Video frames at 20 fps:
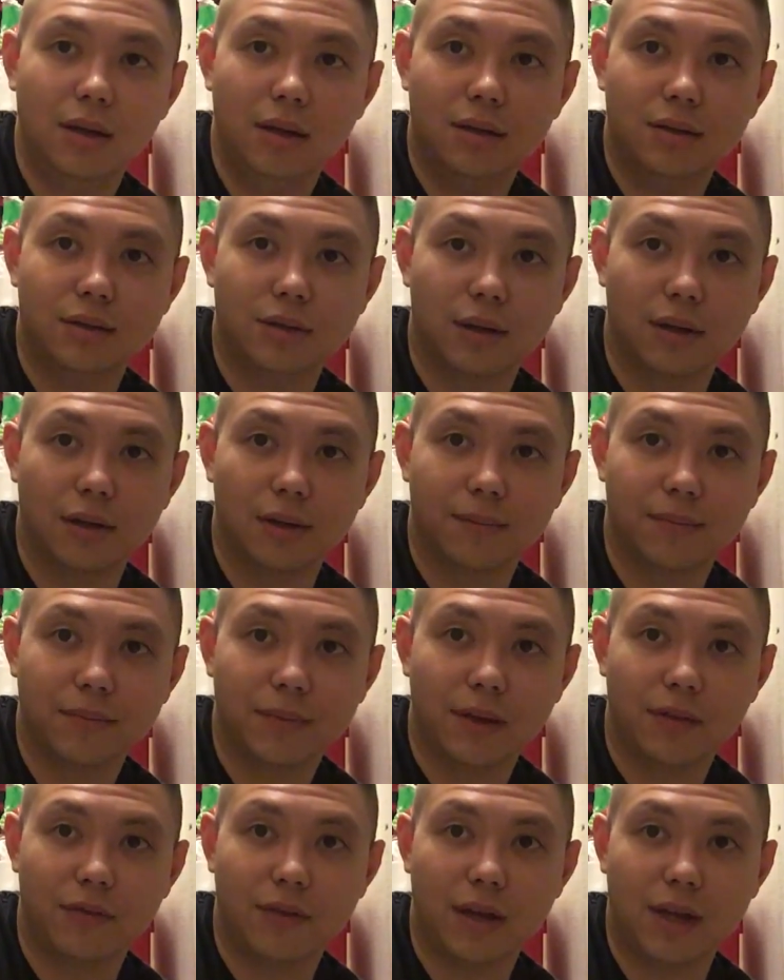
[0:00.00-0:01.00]
So
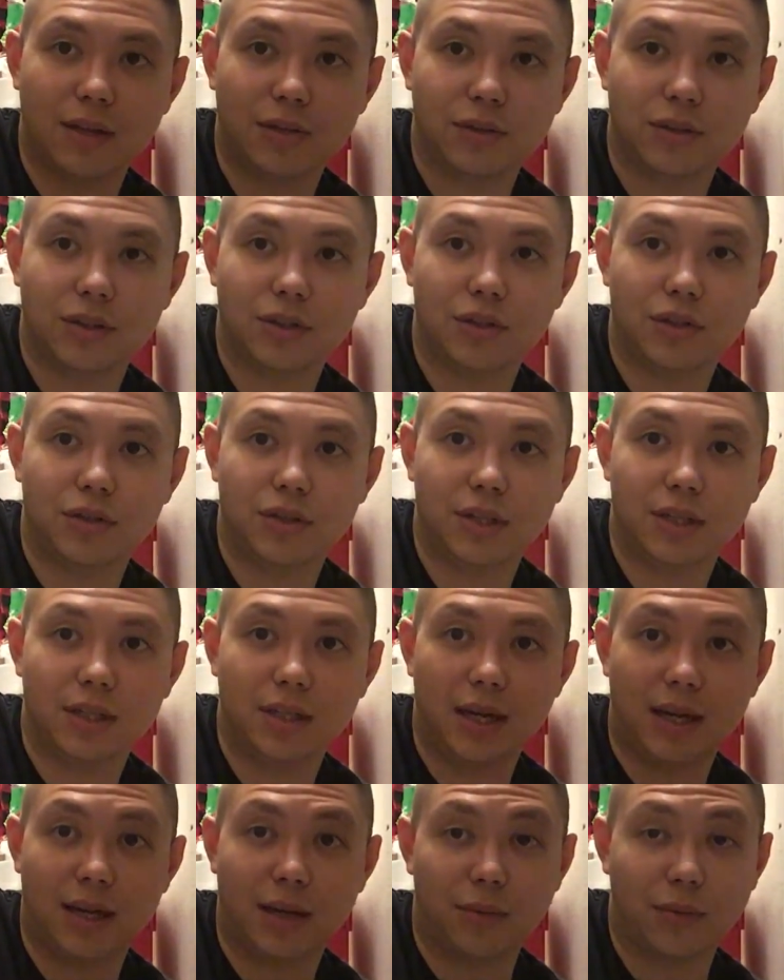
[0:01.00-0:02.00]
if you guys are
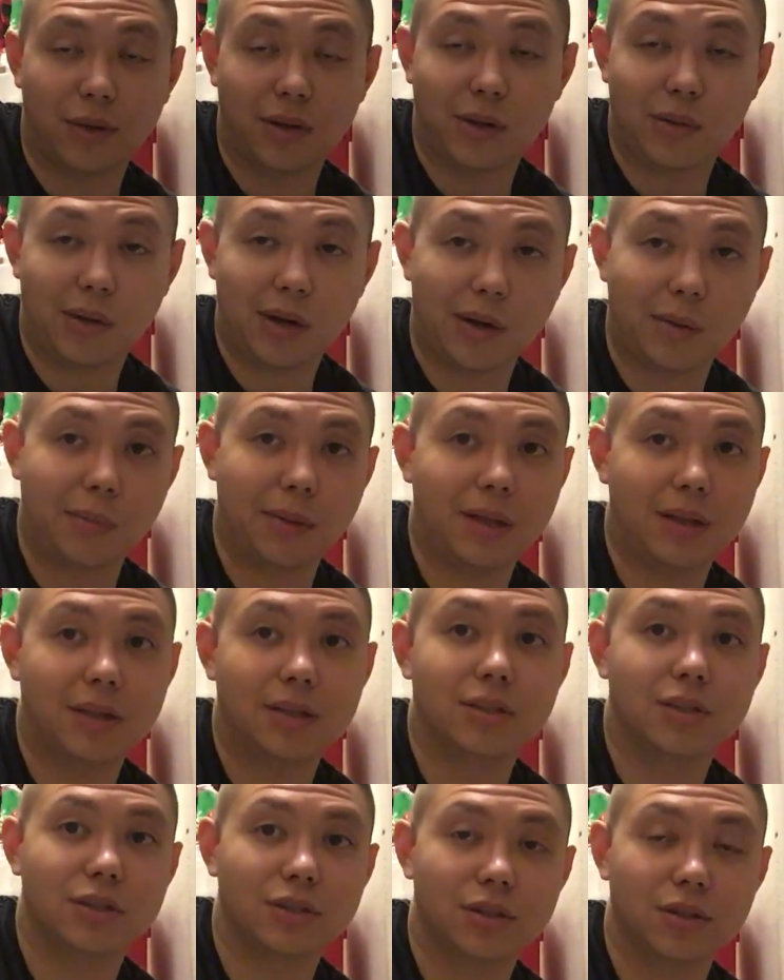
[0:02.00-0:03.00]
interested, I can really recommend
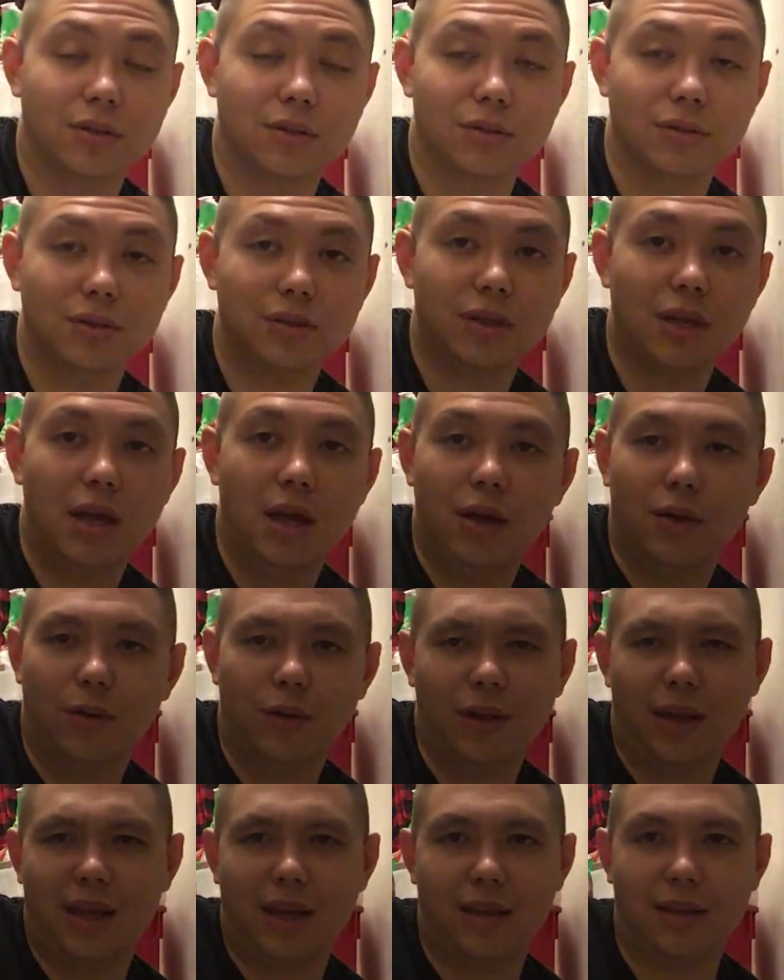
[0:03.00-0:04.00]
Ninja Turtles.
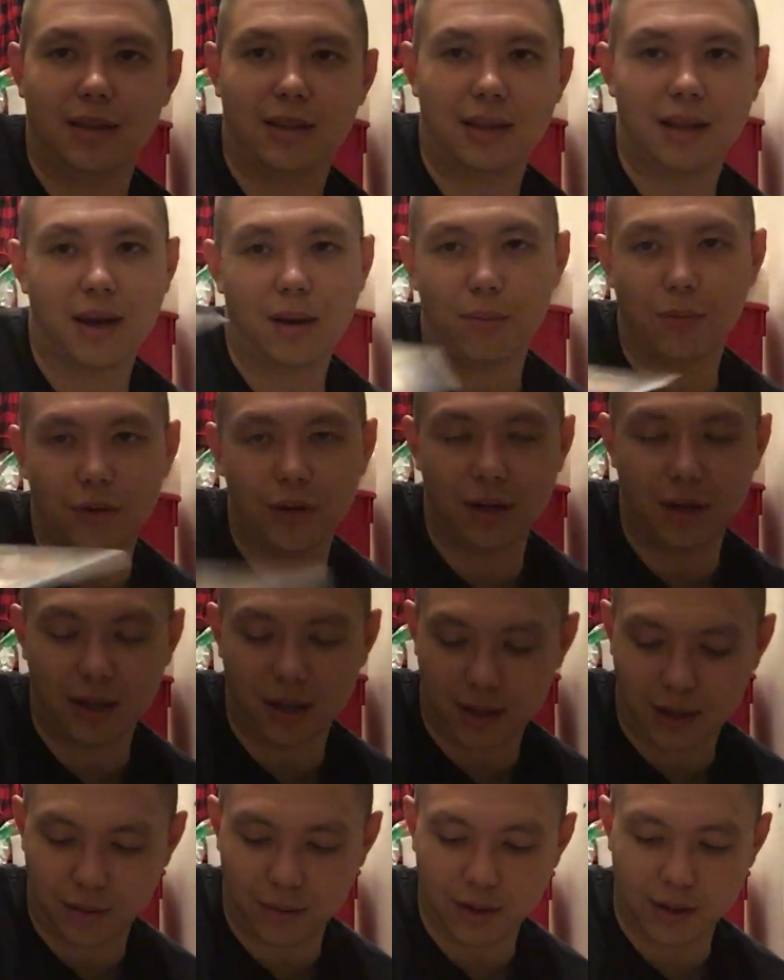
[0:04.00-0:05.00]
Really anything that I'm reading
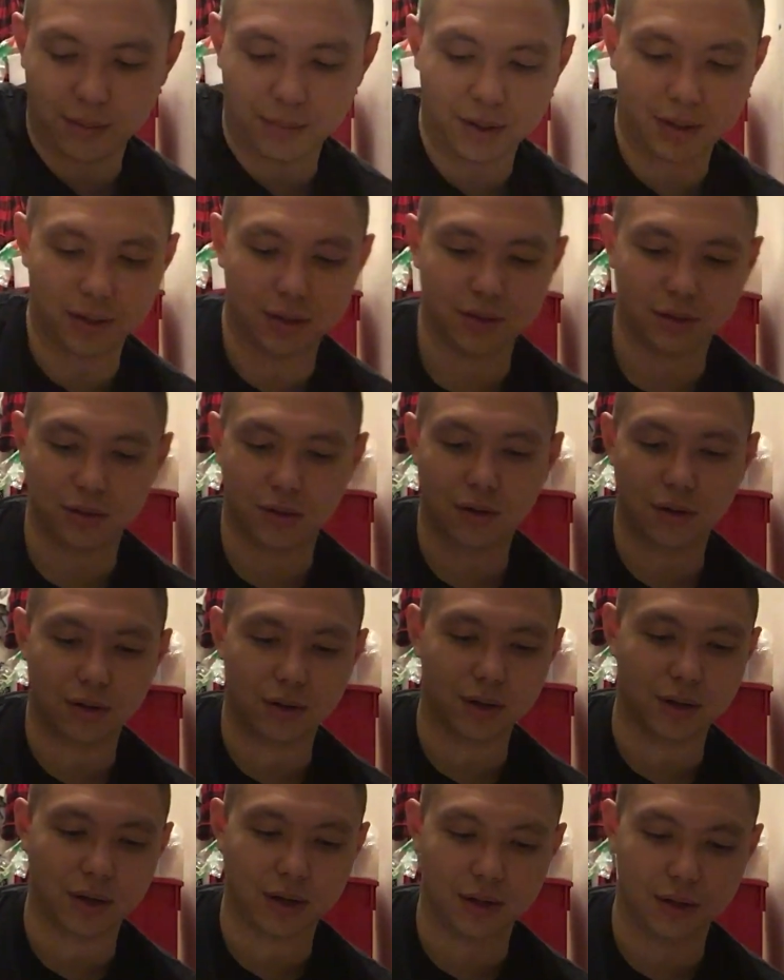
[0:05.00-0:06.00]
I can recommend because they're all
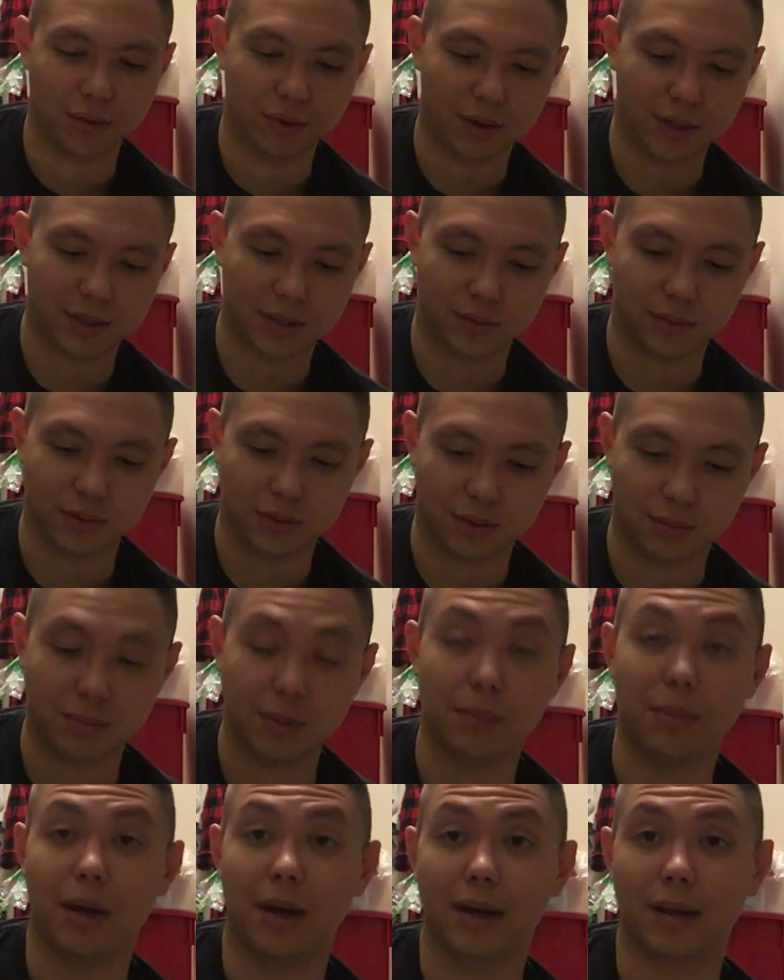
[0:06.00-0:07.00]
good, otherwise I wouldn't
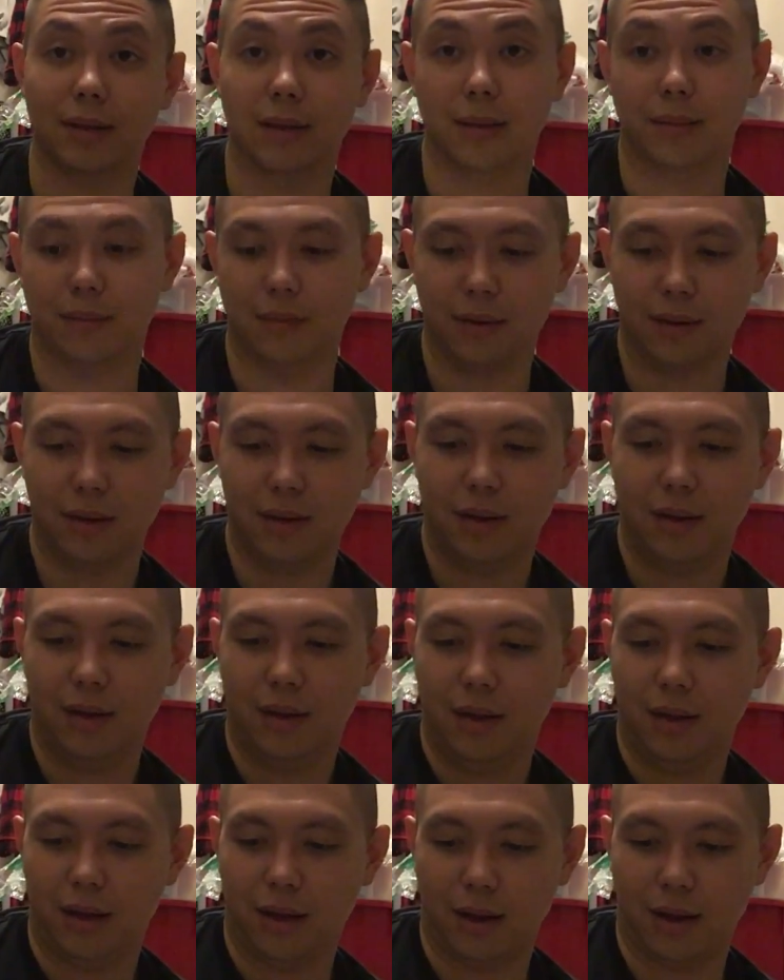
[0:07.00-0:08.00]
be buying them.
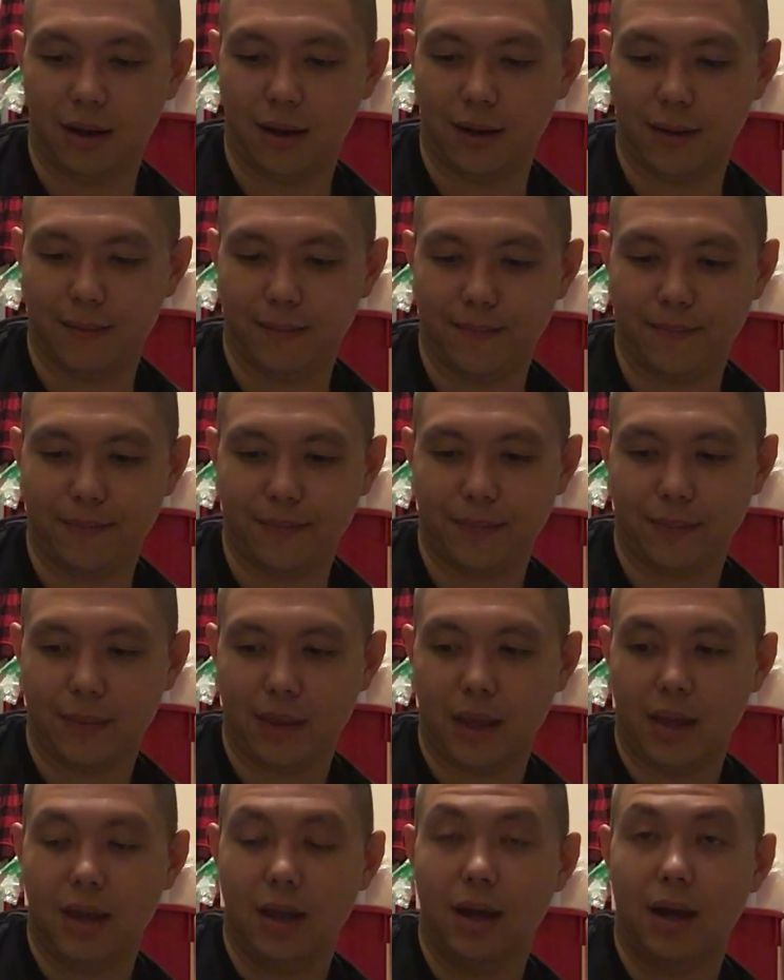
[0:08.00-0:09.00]

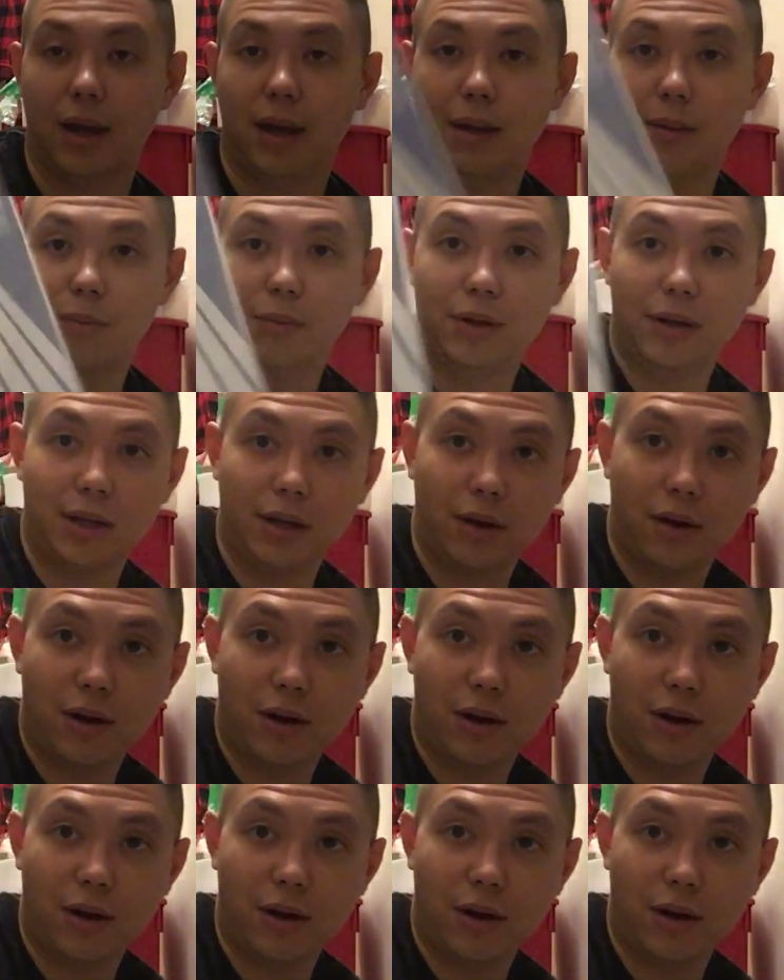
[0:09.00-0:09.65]
I am reading